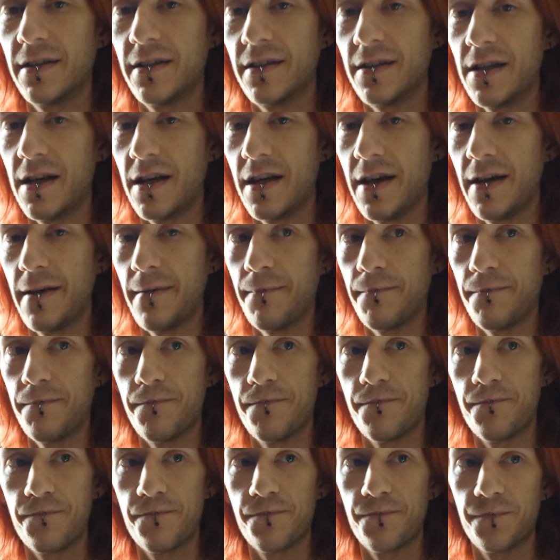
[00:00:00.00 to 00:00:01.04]
I've
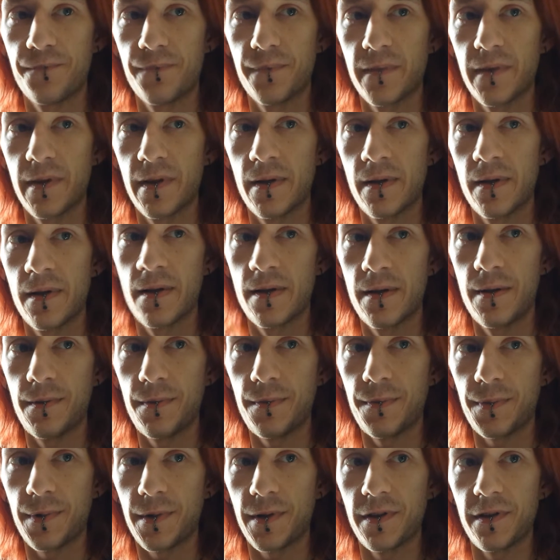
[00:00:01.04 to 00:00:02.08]

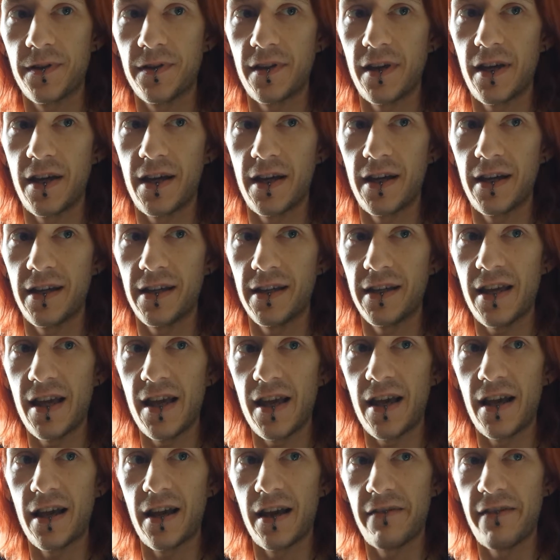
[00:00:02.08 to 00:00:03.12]
had
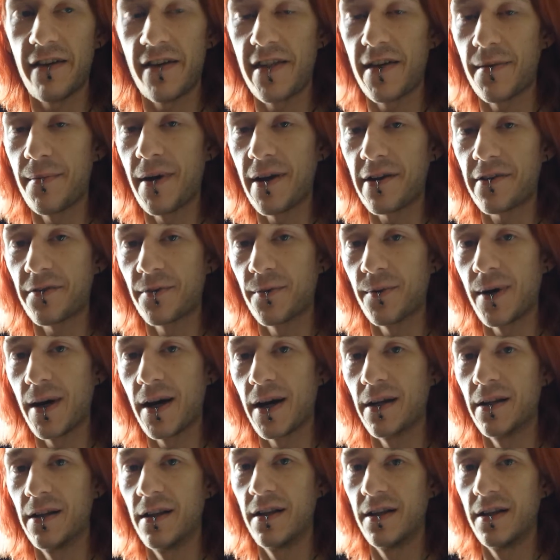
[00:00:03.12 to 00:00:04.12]
that bike for a while.